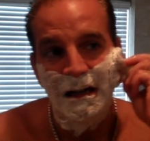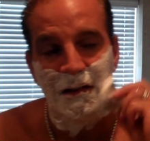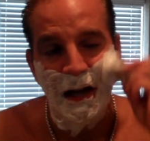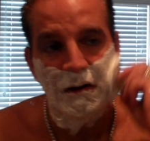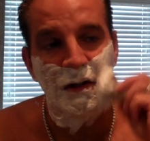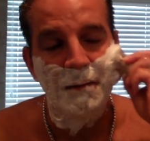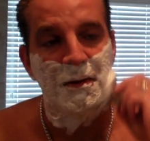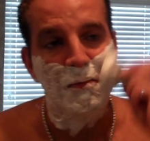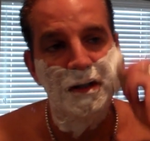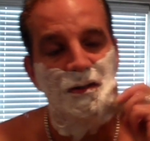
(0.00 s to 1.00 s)
And that'll keep
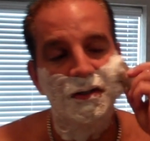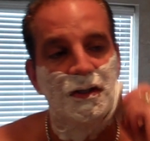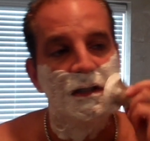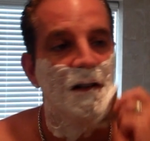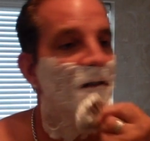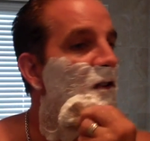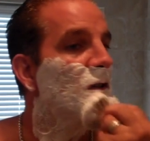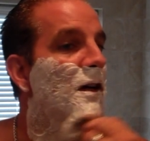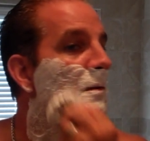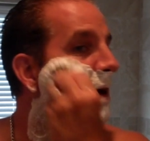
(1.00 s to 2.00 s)
the bristles stiff. You'll
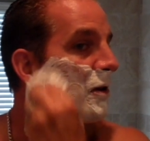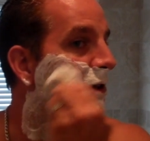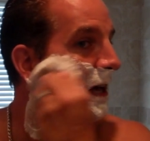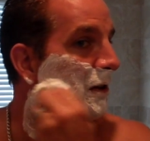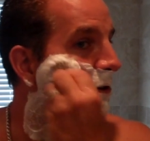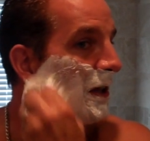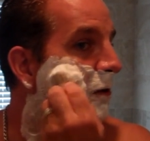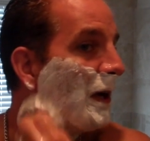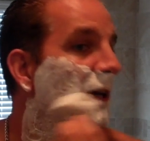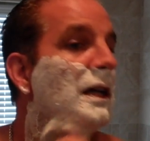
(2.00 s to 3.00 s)
get a better lather
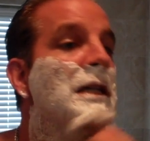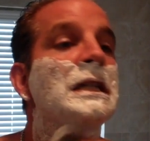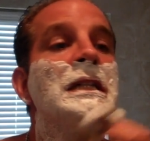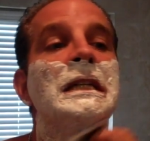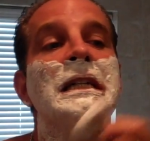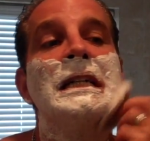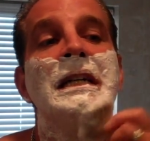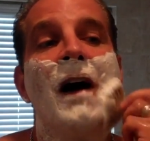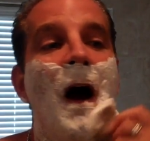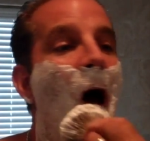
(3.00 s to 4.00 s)
that way.
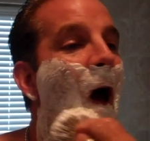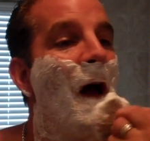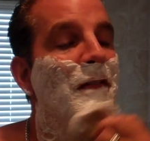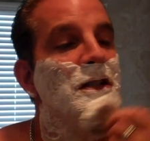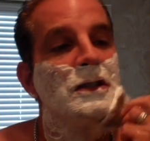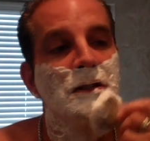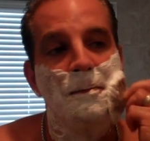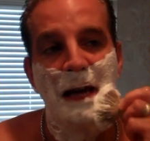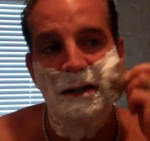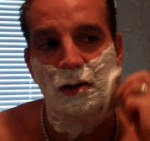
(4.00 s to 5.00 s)
And this is a
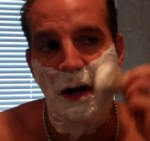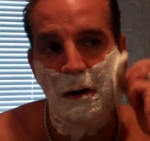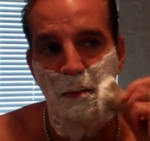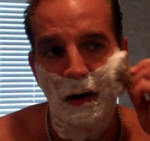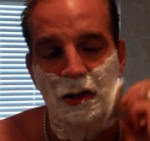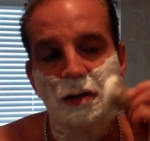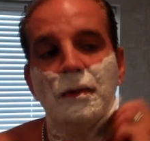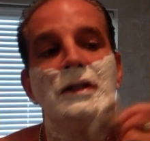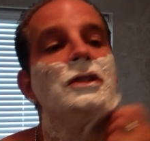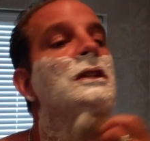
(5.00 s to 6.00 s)
badger hair brush,
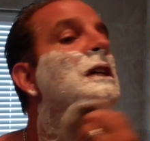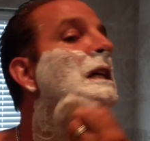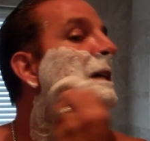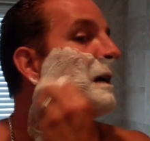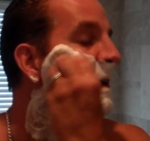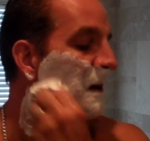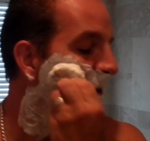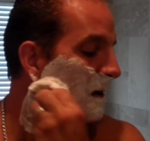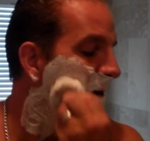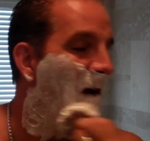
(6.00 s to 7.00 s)
which
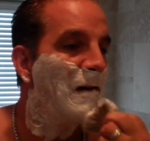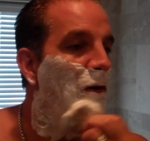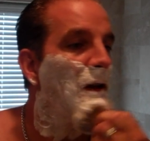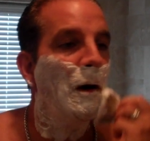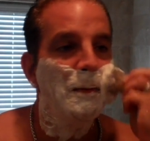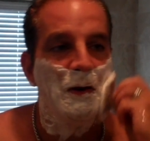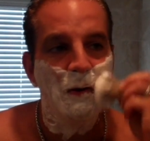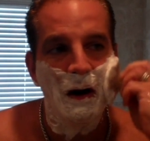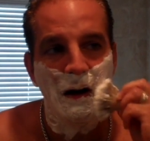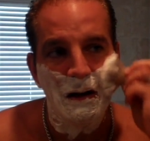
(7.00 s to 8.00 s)
will help you
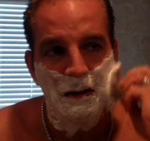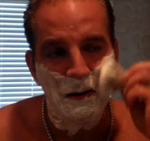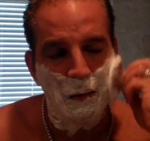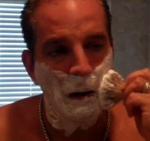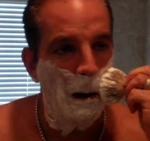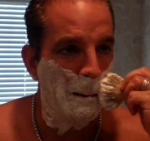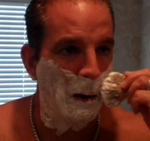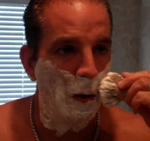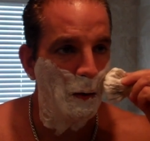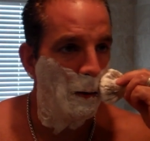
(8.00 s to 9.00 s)
uh, will help you
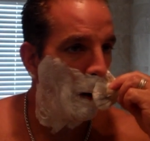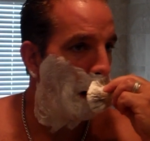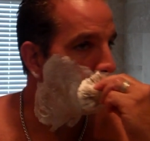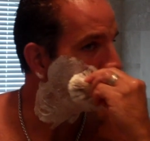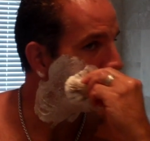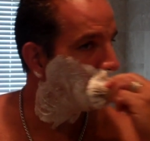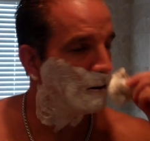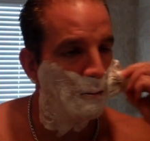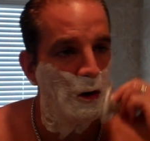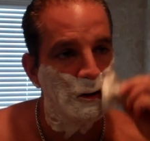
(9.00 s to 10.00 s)
hold the water, retains
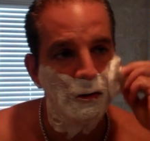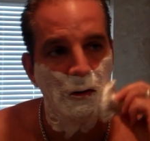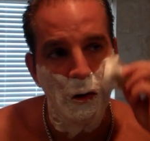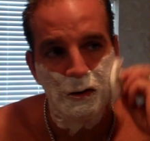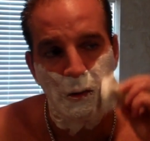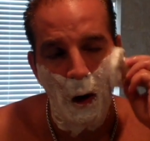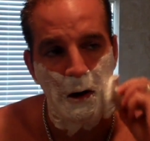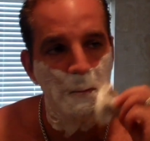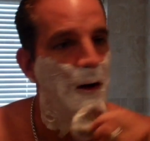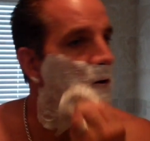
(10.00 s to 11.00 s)
the moisture, holds the
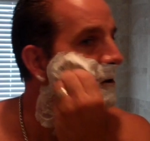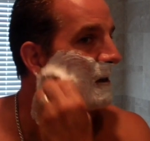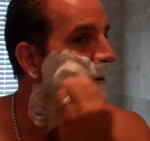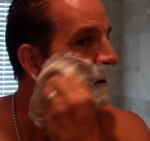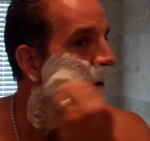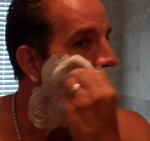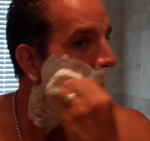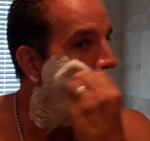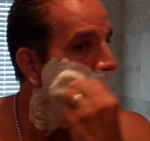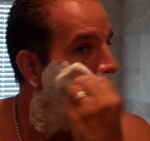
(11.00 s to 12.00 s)
water better,
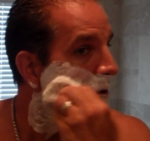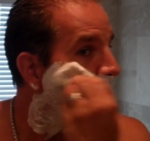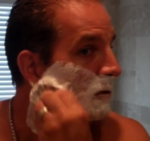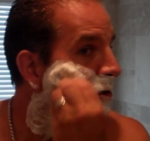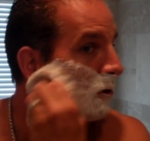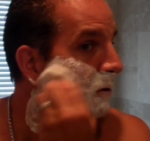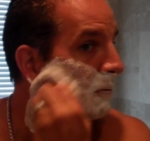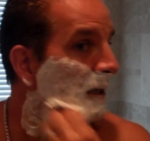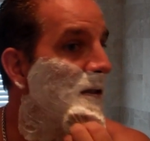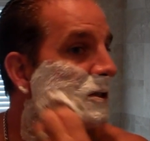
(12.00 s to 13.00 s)
which in turn
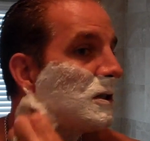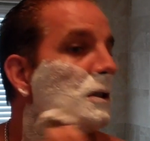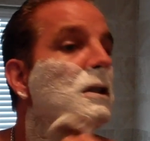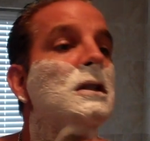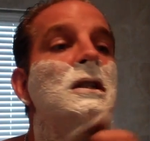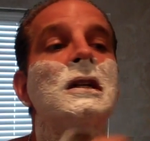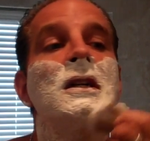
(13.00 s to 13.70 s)
means